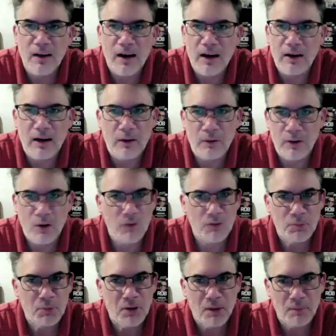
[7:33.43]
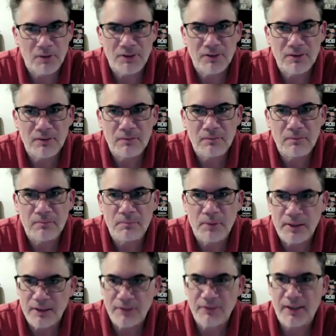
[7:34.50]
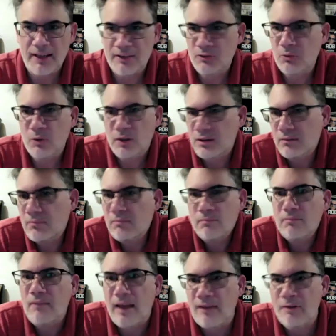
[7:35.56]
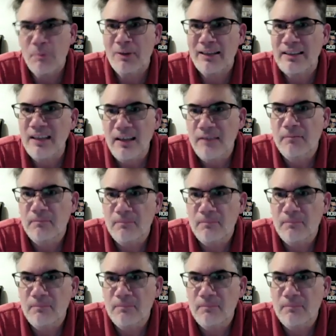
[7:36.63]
i, I would overpromise because that's what everybody did